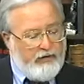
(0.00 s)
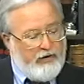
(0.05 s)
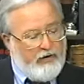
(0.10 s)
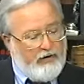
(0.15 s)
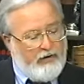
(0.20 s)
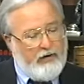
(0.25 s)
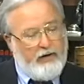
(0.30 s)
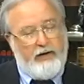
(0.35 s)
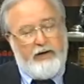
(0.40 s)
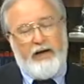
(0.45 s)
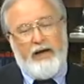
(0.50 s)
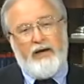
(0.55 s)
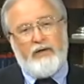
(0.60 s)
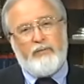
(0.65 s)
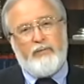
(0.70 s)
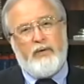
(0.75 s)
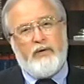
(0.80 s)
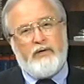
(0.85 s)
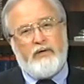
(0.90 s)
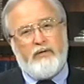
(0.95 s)
an
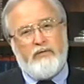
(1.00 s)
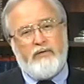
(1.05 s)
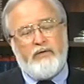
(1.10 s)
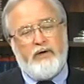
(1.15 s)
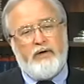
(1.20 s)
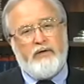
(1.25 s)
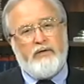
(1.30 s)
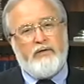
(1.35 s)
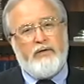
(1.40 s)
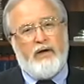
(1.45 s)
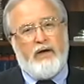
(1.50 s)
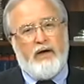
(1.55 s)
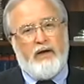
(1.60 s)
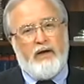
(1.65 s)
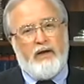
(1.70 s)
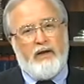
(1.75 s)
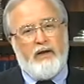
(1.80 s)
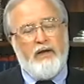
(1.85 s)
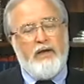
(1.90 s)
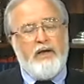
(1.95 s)
aspect of
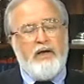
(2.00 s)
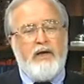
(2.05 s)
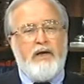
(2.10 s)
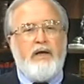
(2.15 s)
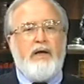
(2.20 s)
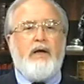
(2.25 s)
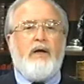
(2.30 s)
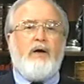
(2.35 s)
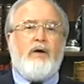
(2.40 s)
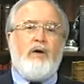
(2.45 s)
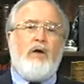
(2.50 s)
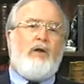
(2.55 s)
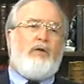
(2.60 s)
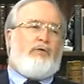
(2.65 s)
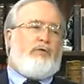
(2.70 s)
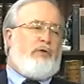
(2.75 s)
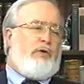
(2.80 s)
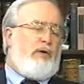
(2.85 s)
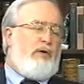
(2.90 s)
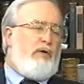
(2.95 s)
Gentile
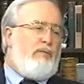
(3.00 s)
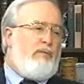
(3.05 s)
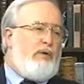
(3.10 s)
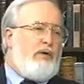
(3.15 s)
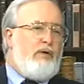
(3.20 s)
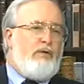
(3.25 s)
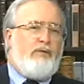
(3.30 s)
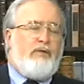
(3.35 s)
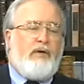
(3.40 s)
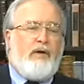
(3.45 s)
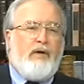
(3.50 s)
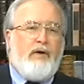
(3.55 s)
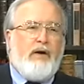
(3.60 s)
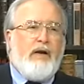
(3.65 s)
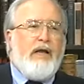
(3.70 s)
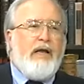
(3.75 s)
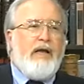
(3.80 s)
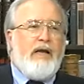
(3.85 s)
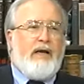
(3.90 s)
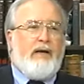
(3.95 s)
culture, because their
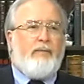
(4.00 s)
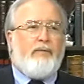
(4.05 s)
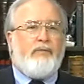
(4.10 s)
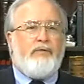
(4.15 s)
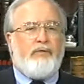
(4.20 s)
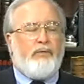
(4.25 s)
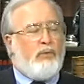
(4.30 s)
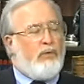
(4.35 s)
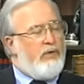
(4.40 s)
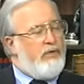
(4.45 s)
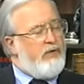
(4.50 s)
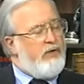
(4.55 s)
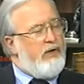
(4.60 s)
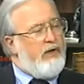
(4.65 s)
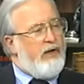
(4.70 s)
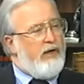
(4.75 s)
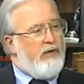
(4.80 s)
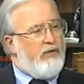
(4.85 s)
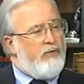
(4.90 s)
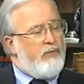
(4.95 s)
names were
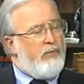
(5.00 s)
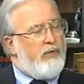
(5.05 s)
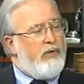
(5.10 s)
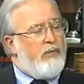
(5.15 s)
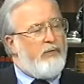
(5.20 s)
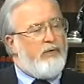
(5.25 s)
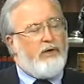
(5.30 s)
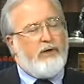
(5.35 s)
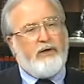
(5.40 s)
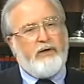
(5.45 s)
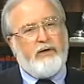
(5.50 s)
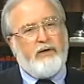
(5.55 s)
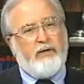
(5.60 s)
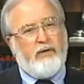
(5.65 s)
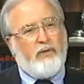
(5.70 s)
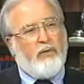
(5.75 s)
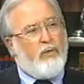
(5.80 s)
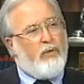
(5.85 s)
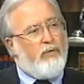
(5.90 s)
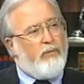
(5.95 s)
changed when they were taken into the
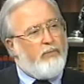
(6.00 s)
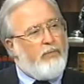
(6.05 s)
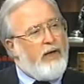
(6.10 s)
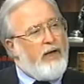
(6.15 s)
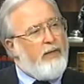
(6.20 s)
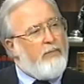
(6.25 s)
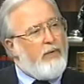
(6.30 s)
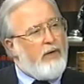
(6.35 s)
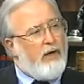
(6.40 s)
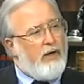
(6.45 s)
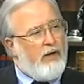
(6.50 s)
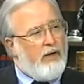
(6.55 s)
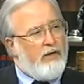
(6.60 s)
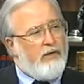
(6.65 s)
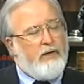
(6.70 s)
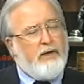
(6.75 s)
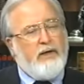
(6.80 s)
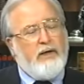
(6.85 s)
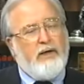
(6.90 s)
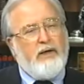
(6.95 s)
court of Babylon.
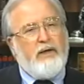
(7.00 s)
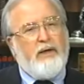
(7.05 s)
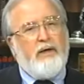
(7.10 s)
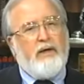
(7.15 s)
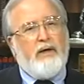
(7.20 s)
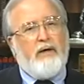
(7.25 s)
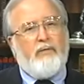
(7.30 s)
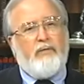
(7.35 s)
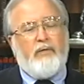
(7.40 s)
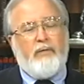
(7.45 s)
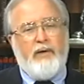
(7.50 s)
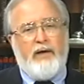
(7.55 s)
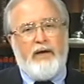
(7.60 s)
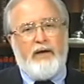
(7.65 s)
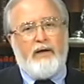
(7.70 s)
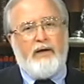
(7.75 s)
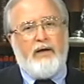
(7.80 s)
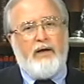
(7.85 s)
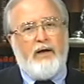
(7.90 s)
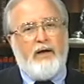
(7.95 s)
from
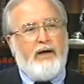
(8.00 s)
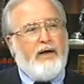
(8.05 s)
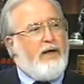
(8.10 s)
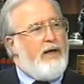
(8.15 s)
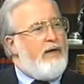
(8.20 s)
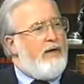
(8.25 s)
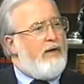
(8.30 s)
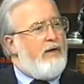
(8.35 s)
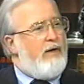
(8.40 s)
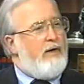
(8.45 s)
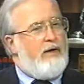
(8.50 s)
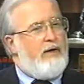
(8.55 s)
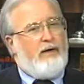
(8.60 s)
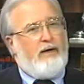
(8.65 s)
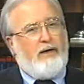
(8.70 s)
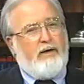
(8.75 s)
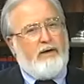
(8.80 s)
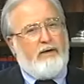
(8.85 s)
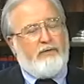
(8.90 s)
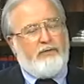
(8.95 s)
Hananiah,
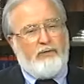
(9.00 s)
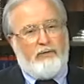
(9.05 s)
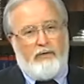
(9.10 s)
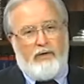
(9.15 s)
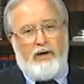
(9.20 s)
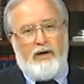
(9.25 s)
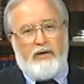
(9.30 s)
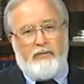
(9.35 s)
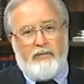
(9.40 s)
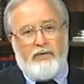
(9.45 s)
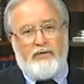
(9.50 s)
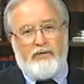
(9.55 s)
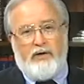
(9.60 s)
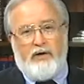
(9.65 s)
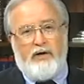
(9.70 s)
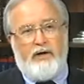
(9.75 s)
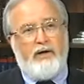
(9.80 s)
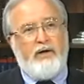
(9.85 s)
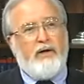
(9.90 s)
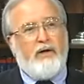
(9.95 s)
Azariah, and
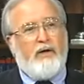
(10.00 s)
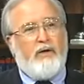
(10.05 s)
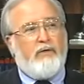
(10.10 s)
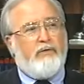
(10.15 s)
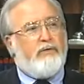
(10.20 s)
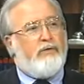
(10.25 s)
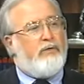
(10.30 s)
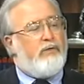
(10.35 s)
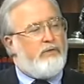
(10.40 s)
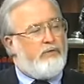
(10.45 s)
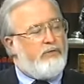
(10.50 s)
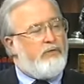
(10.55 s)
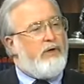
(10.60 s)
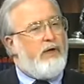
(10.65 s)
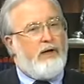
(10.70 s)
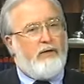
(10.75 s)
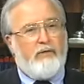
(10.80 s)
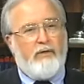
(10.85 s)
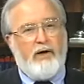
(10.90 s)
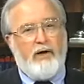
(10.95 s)
Mishael to
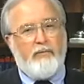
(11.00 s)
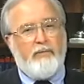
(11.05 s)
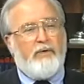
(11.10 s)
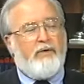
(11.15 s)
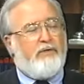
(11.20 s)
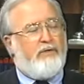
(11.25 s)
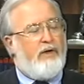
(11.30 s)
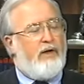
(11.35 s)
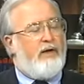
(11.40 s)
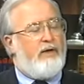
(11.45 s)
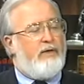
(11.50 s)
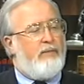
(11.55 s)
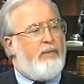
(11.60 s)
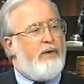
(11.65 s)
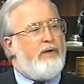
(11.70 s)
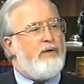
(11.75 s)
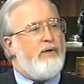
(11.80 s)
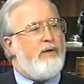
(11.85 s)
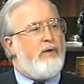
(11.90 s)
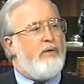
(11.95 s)
Shadrach, Meshach, and
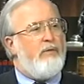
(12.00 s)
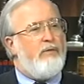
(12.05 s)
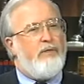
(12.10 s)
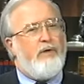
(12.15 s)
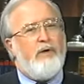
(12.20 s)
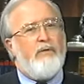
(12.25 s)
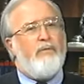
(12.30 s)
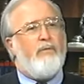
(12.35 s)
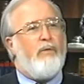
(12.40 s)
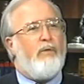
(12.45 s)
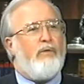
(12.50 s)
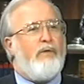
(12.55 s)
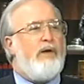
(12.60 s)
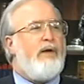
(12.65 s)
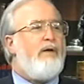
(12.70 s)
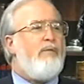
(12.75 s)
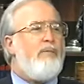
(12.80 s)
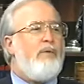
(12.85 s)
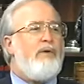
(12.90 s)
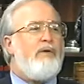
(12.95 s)
Abednego. Therefore, they
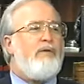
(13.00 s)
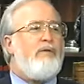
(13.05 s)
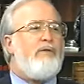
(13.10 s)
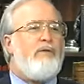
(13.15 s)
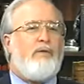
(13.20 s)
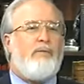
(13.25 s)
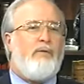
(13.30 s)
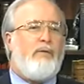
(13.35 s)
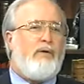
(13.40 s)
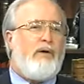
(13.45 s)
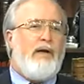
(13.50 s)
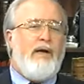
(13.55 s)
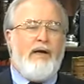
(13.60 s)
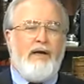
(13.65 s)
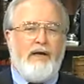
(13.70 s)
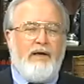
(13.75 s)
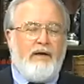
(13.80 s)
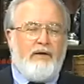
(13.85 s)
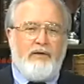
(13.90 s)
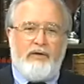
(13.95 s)
have been to some
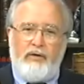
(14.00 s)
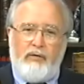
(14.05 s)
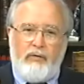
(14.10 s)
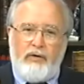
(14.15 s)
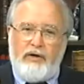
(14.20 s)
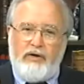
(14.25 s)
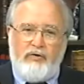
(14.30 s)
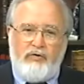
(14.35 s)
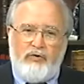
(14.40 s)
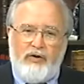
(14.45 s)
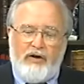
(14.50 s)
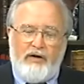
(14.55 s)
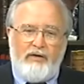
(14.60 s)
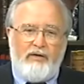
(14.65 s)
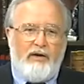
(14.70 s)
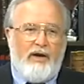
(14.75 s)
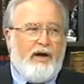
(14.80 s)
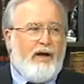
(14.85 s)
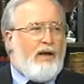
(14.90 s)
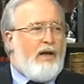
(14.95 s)
degree
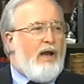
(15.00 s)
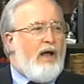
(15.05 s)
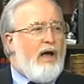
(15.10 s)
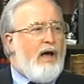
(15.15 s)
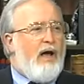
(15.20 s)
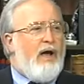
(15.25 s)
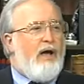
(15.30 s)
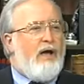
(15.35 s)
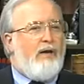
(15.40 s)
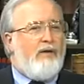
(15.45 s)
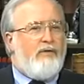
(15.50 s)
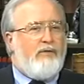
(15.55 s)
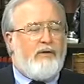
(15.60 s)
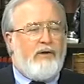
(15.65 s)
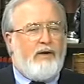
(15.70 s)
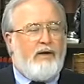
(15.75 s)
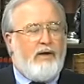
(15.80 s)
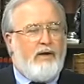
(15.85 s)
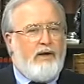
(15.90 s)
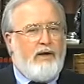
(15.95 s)
Gentile eyes.
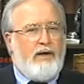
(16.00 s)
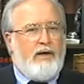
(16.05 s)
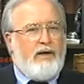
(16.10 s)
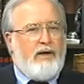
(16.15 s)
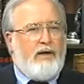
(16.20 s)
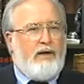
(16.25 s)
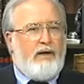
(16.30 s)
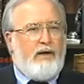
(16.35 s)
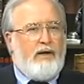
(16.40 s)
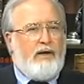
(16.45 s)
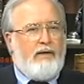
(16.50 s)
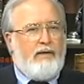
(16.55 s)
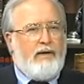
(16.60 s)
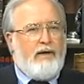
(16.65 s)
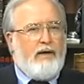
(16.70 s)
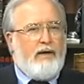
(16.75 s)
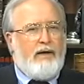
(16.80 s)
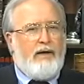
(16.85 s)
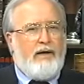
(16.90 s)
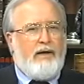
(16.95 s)

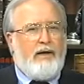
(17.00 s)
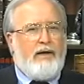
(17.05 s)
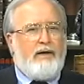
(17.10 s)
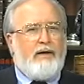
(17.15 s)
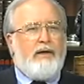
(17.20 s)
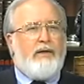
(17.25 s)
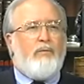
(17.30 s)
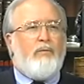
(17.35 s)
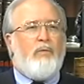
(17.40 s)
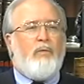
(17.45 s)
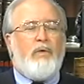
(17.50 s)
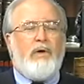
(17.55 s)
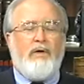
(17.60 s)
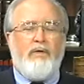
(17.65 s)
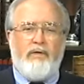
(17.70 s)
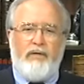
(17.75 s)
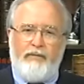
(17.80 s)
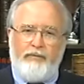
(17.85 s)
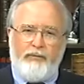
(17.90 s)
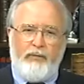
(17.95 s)
And
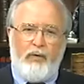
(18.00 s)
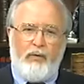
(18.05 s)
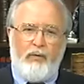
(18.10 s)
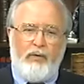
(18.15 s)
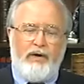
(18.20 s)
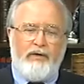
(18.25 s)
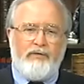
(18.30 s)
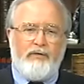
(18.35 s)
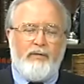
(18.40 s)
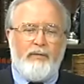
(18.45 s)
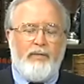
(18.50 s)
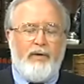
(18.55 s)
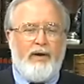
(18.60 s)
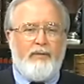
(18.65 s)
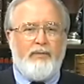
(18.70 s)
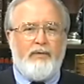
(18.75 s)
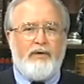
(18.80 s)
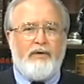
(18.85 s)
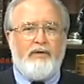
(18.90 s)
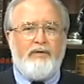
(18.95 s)
with the rest of the
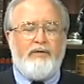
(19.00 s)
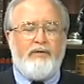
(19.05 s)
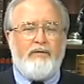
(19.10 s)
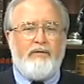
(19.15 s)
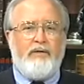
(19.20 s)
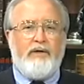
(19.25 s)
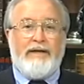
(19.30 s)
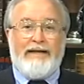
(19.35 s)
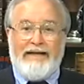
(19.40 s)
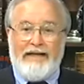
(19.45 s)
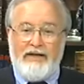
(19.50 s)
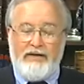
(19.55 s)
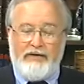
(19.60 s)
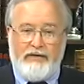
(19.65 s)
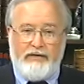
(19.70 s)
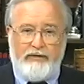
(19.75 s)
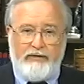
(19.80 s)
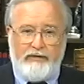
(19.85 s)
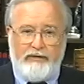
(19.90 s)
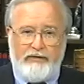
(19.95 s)
population of the
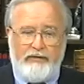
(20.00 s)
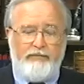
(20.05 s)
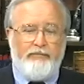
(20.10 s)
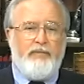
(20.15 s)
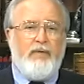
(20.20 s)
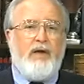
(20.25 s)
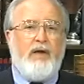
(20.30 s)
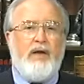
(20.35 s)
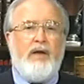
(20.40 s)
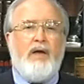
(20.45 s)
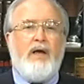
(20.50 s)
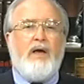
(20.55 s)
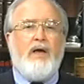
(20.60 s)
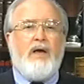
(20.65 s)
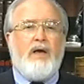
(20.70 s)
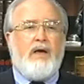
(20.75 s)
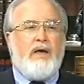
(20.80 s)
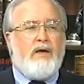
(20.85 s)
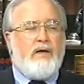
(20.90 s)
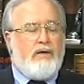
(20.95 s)
nations,
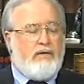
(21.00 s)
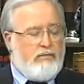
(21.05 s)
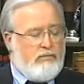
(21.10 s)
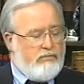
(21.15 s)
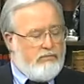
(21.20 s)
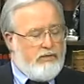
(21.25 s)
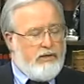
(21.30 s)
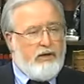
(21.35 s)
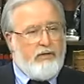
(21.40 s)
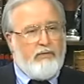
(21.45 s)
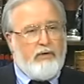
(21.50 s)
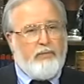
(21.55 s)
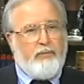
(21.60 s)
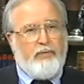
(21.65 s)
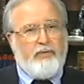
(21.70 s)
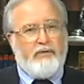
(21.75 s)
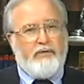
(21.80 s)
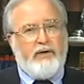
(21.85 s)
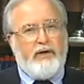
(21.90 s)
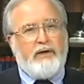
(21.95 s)
they
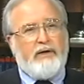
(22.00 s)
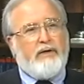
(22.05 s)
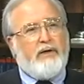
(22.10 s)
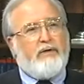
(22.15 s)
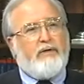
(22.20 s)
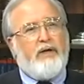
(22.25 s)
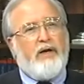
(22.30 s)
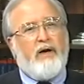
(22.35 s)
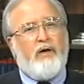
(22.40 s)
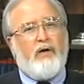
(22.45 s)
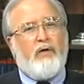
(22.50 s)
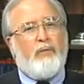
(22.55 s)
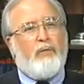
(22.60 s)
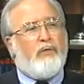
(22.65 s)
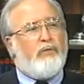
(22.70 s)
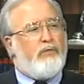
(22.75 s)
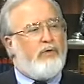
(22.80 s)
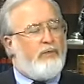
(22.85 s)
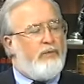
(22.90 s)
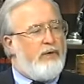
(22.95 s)
represent the
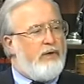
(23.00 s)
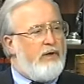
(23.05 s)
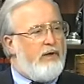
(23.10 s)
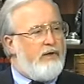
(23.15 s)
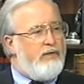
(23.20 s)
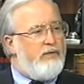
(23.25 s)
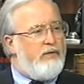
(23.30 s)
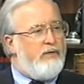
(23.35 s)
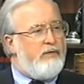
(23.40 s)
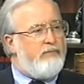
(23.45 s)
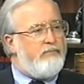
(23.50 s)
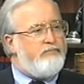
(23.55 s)
terrible tribulation.